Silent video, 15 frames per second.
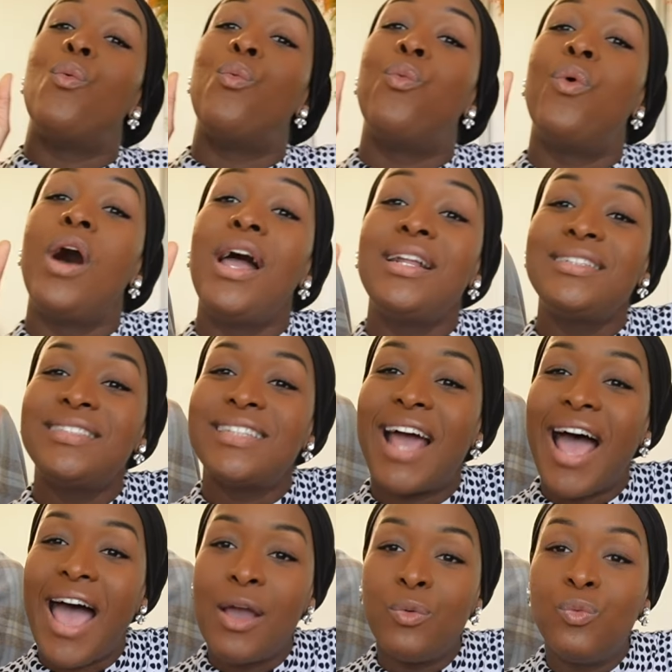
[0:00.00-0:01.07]
what
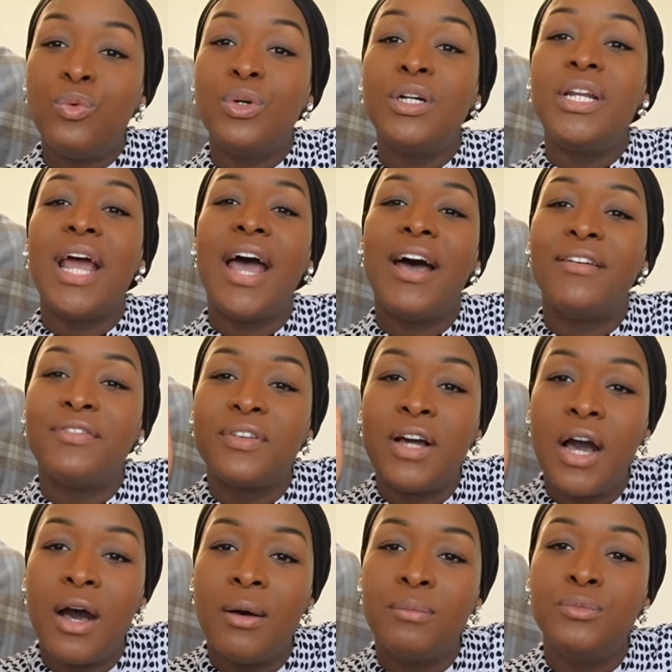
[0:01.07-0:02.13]
I would have
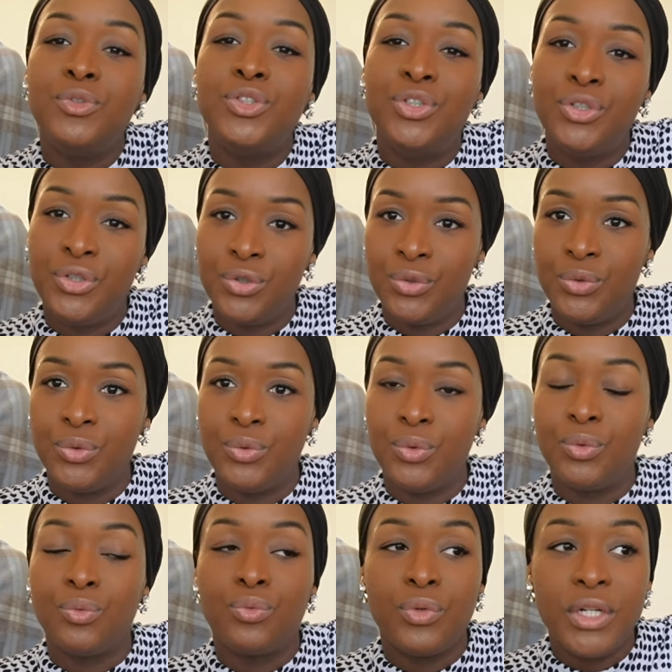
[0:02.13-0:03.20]
come to
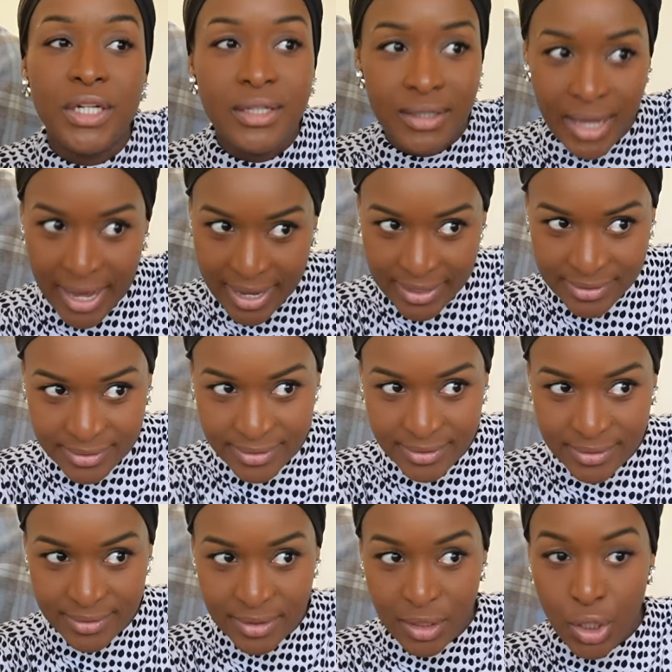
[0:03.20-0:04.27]
realize
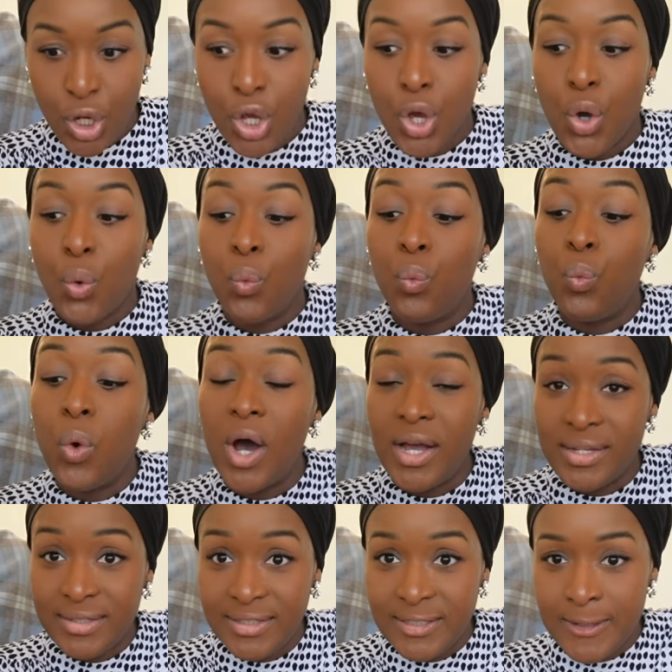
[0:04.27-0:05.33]

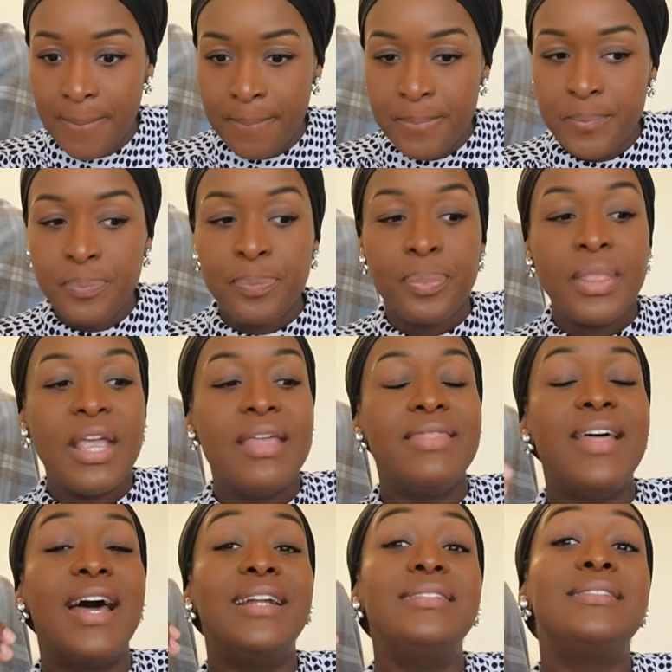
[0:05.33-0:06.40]
was
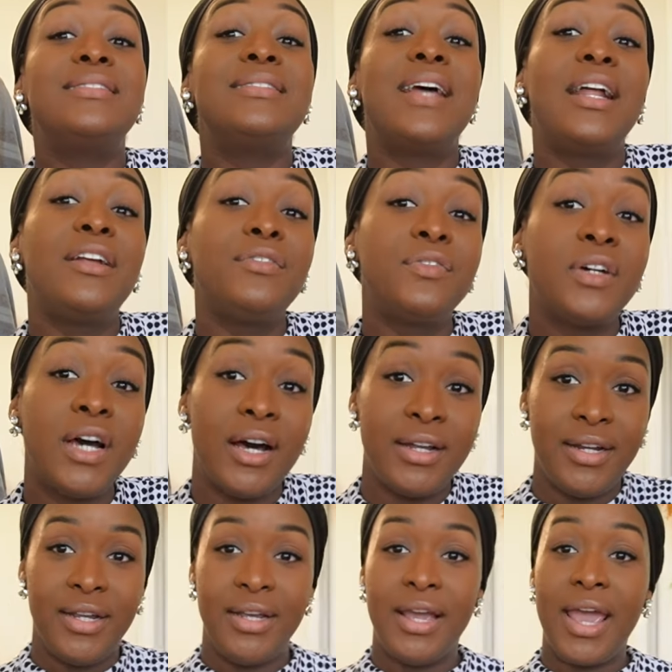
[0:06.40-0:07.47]
that instead of
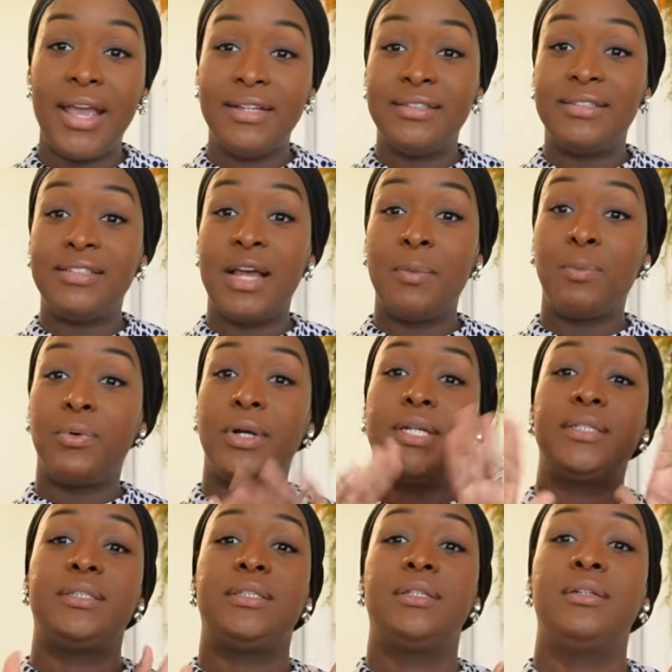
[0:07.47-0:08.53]
cutting a
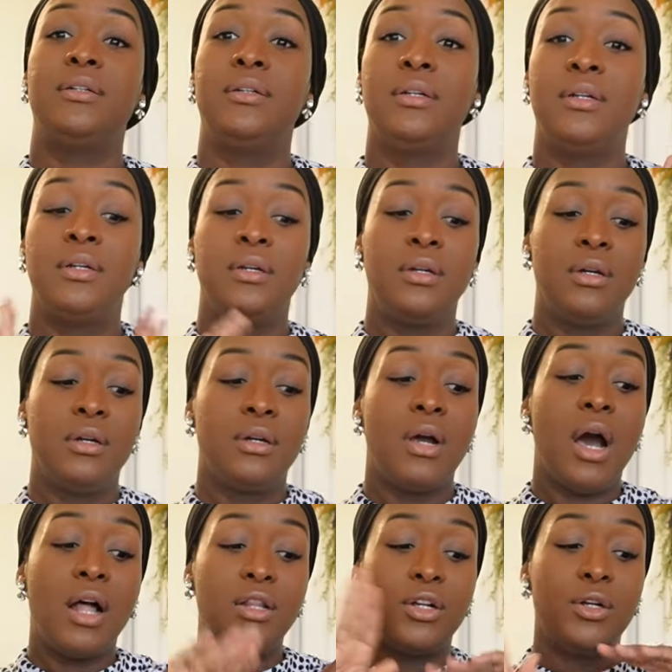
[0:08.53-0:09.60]
separate
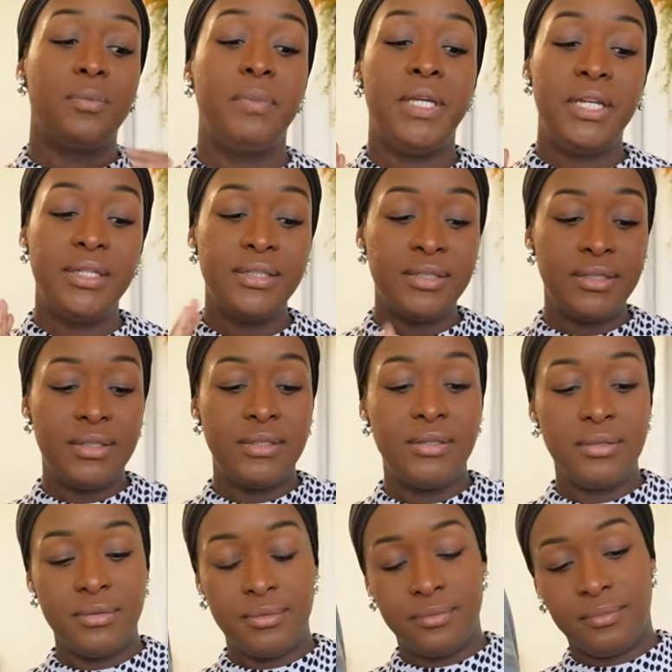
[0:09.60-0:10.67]
collar piece,
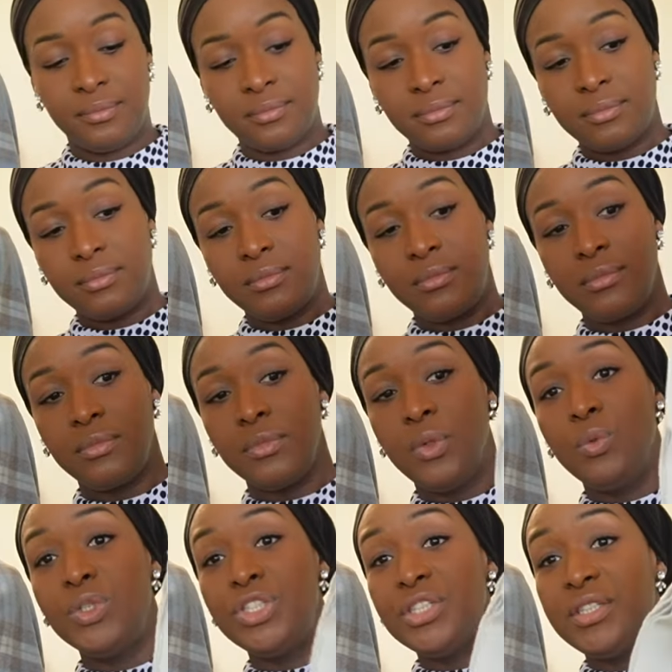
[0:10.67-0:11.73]

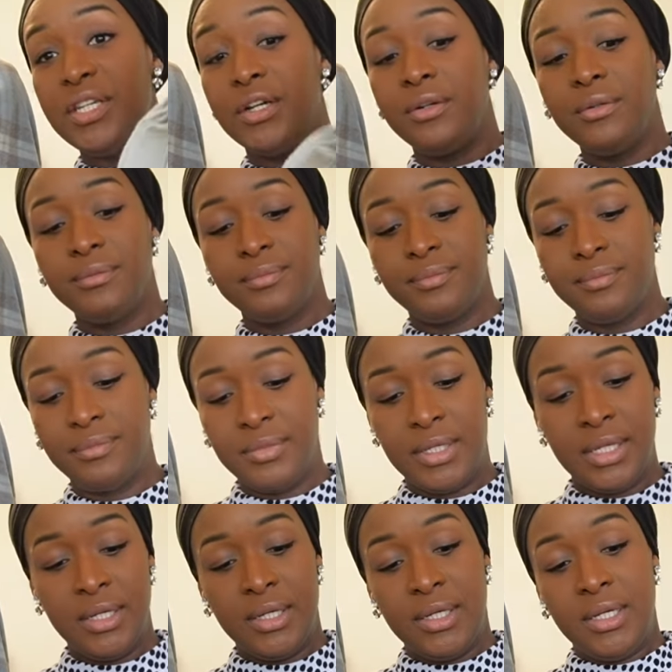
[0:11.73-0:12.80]
which is here,
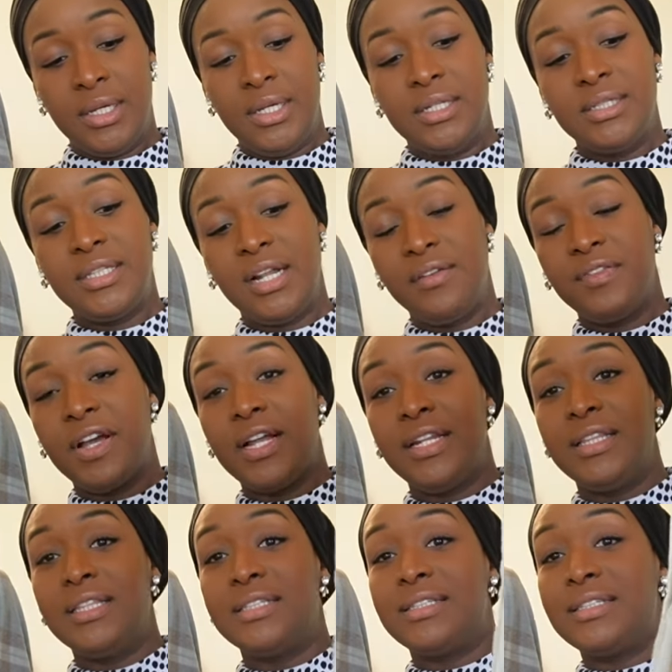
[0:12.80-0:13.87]
instead of
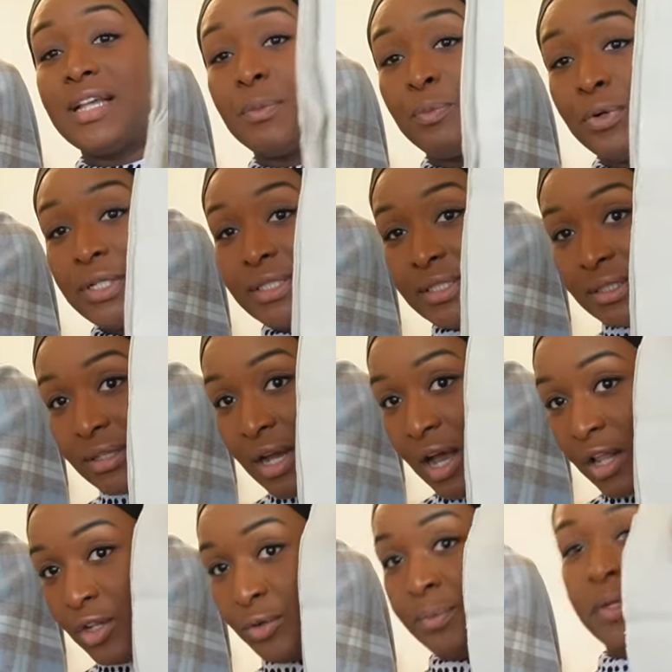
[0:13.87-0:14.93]
cutting the separate collar